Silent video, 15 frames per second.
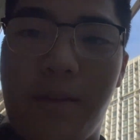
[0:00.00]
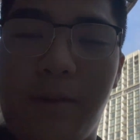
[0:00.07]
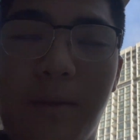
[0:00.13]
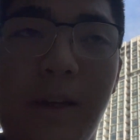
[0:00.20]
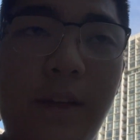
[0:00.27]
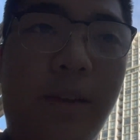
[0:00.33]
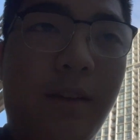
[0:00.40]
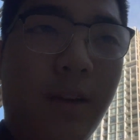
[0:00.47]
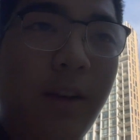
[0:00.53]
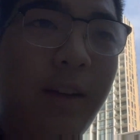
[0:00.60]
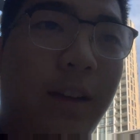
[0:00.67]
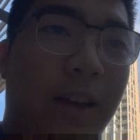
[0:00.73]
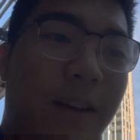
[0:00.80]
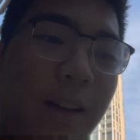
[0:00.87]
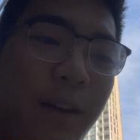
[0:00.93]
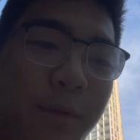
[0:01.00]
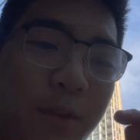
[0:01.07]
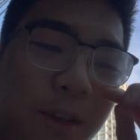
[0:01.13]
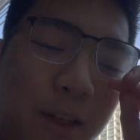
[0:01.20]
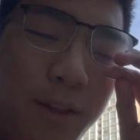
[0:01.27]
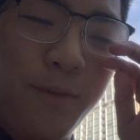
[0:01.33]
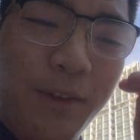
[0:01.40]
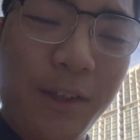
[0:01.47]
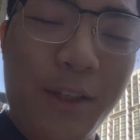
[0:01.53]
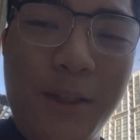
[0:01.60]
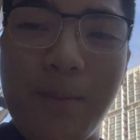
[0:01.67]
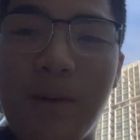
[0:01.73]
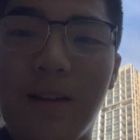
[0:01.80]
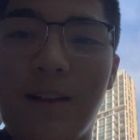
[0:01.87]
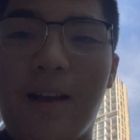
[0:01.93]
3:30 and I've just
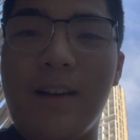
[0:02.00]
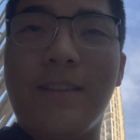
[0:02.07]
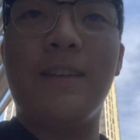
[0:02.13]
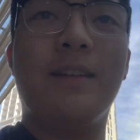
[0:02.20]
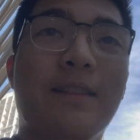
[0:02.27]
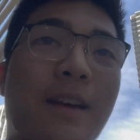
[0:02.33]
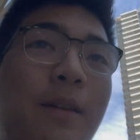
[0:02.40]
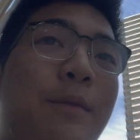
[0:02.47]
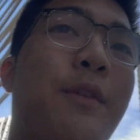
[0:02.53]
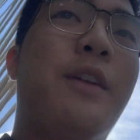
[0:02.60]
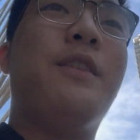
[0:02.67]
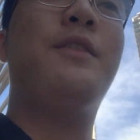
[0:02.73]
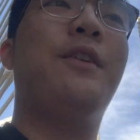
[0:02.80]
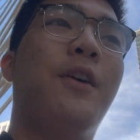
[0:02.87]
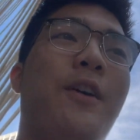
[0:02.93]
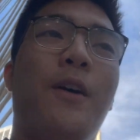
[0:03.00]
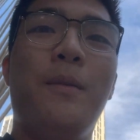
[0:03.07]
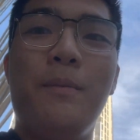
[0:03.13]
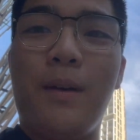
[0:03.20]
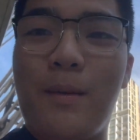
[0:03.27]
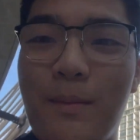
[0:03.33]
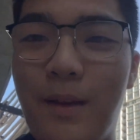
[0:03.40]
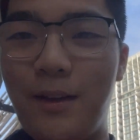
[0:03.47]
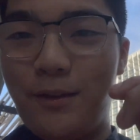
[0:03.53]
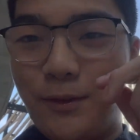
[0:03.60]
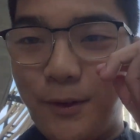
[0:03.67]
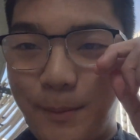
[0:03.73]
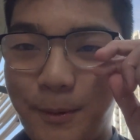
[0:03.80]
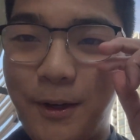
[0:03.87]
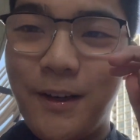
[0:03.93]
finished my last exam for the term. I'm like
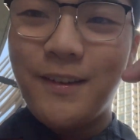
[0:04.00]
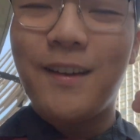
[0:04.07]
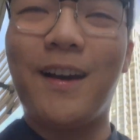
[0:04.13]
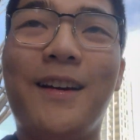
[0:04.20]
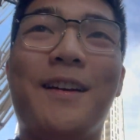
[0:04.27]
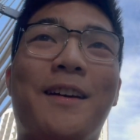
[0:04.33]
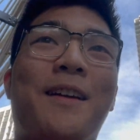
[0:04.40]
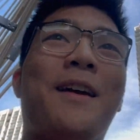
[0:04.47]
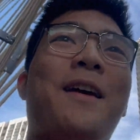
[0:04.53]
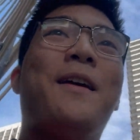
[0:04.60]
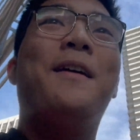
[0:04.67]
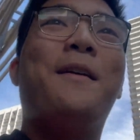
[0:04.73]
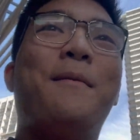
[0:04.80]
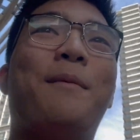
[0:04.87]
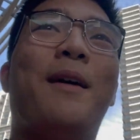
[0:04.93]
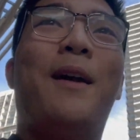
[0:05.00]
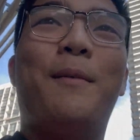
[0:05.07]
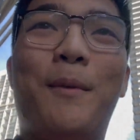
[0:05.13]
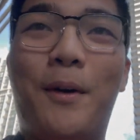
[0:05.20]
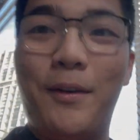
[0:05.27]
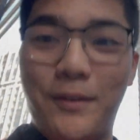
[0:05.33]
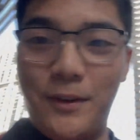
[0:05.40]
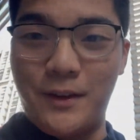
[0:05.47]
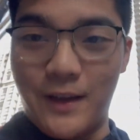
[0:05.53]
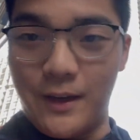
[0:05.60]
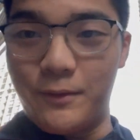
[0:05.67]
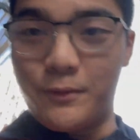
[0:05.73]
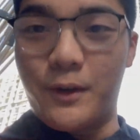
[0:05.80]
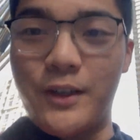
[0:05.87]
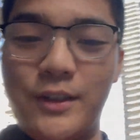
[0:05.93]
super excited, but I'm also
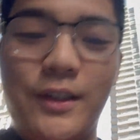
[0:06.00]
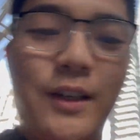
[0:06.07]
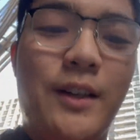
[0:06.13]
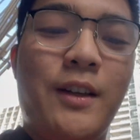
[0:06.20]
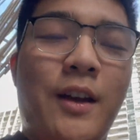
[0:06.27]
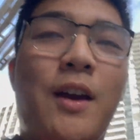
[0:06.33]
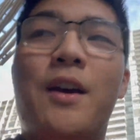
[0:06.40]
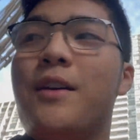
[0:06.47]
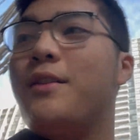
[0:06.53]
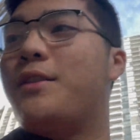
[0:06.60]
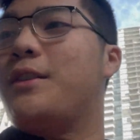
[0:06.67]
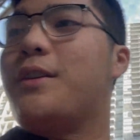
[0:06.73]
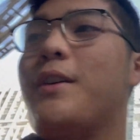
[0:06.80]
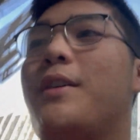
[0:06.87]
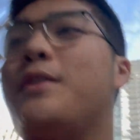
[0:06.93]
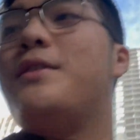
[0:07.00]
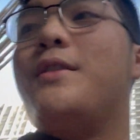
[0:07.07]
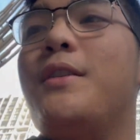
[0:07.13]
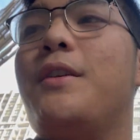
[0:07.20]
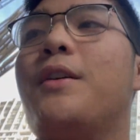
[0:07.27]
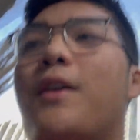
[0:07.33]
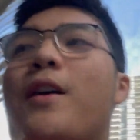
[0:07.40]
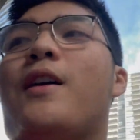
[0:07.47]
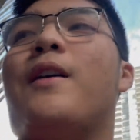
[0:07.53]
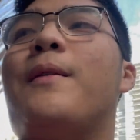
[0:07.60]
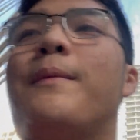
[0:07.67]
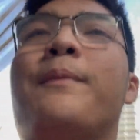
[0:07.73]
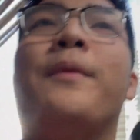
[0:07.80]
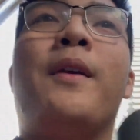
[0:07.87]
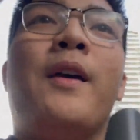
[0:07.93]
like rushing to go to
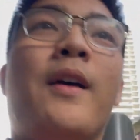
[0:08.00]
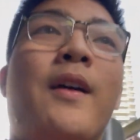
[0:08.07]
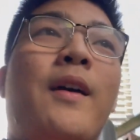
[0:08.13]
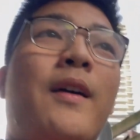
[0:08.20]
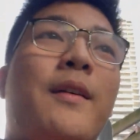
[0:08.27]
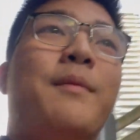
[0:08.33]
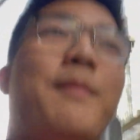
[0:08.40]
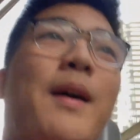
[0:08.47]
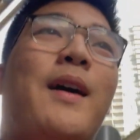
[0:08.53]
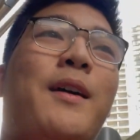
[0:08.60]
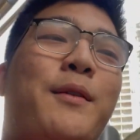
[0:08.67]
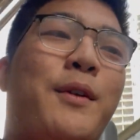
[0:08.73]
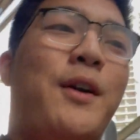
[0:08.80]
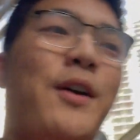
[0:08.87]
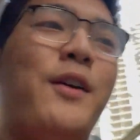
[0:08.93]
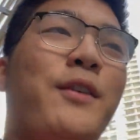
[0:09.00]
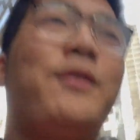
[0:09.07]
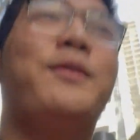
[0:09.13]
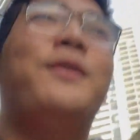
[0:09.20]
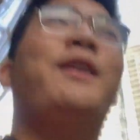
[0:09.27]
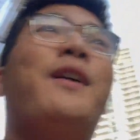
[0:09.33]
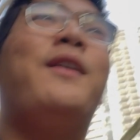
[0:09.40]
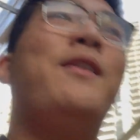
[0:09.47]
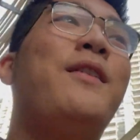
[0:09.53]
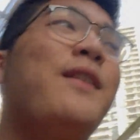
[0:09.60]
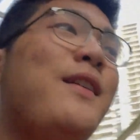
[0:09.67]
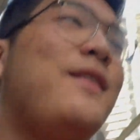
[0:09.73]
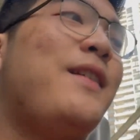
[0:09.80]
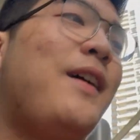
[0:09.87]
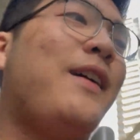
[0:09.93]
my rehearsal now.
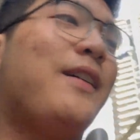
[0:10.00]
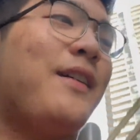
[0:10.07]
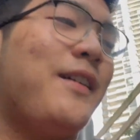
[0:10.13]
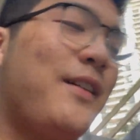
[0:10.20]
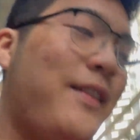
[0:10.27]
It's like a